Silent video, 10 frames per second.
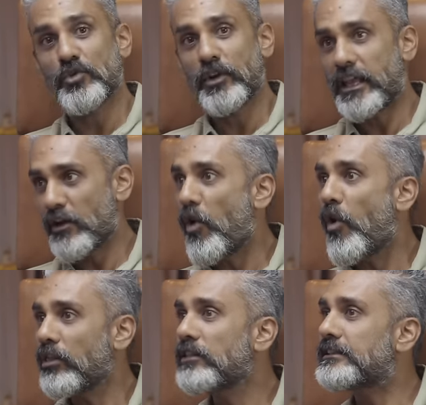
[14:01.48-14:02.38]
So they're
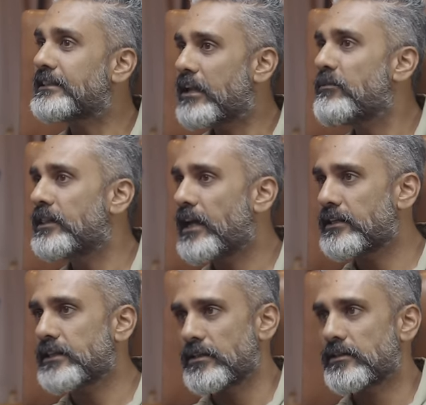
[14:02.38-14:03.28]
all the same in
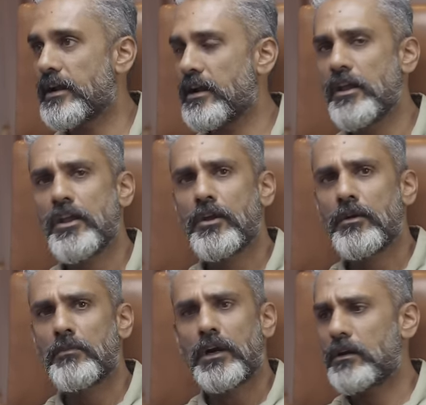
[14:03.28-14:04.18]
that sense, right?
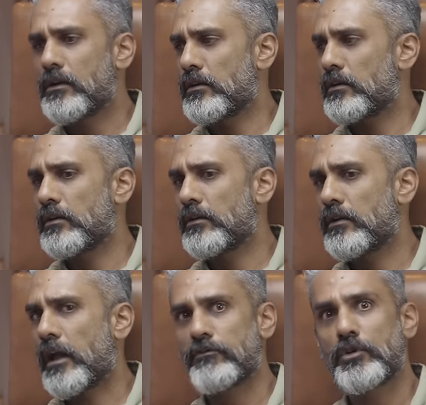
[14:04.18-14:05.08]
But
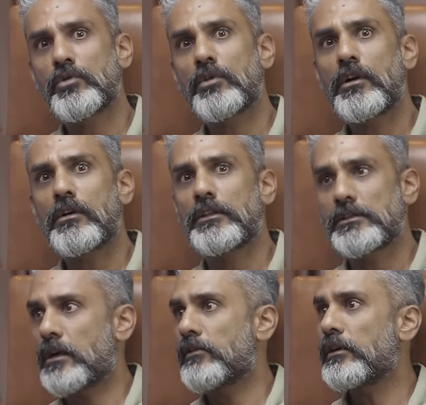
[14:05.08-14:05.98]
have you toured
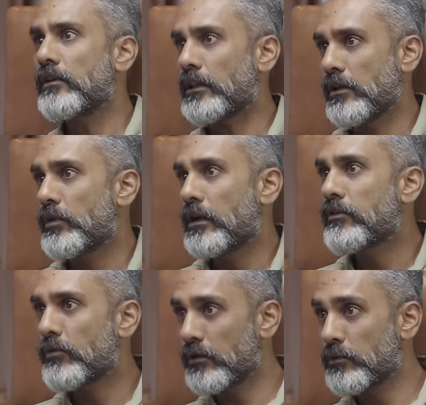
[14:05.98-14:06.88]
this country? I think we
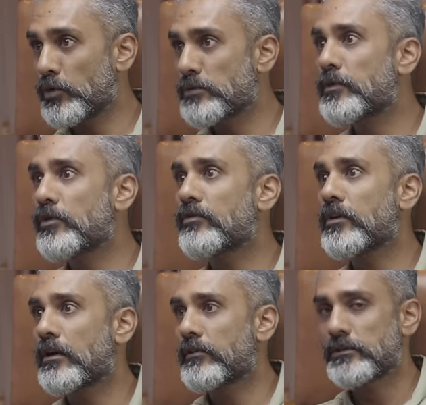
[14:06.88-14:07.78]
live in one of the most
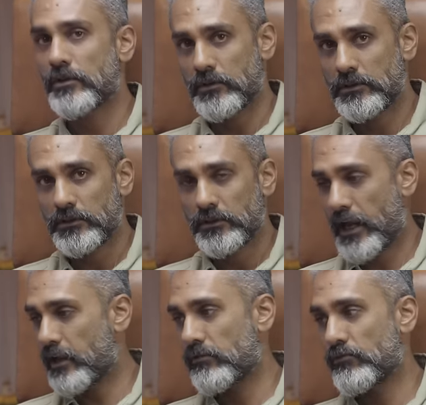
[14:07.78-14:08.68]
beautiful countries on earth
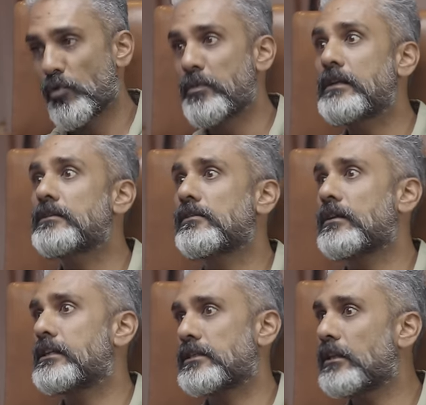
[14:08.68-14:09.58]
and nobody's
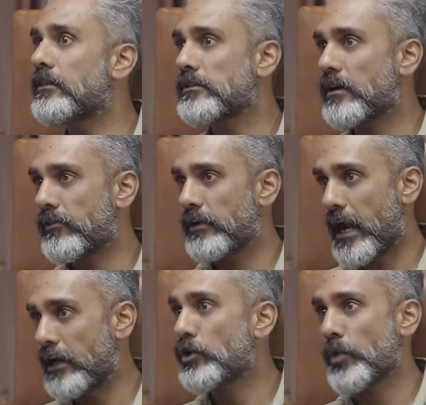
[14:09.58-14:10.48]
really seen this
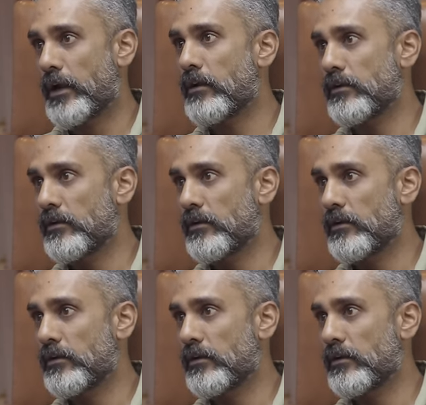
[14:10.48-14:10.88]
country end to end.